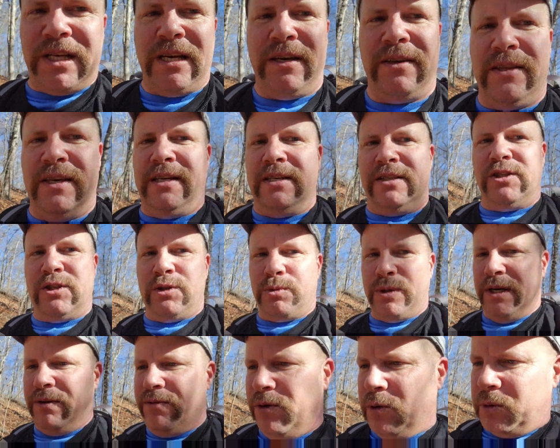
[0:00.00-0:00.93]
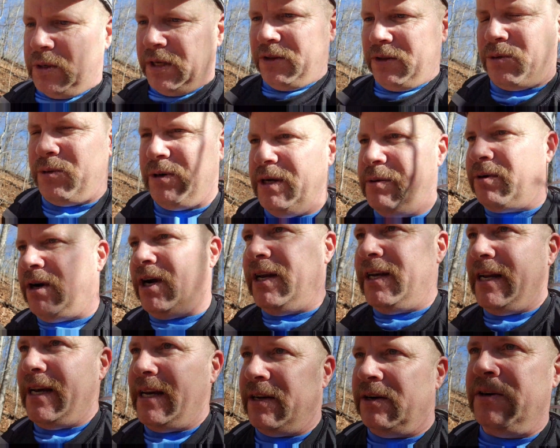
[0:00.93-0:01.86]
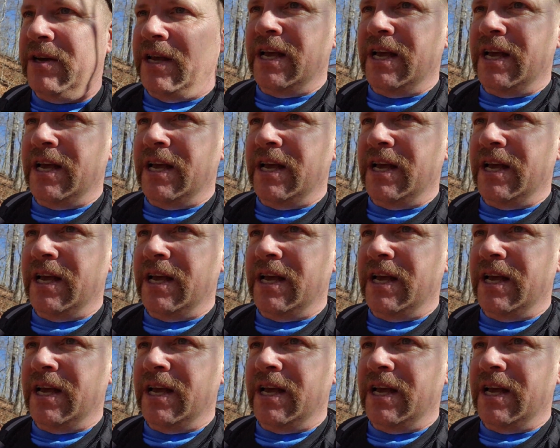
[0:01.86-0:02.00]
I think it's 343 right now.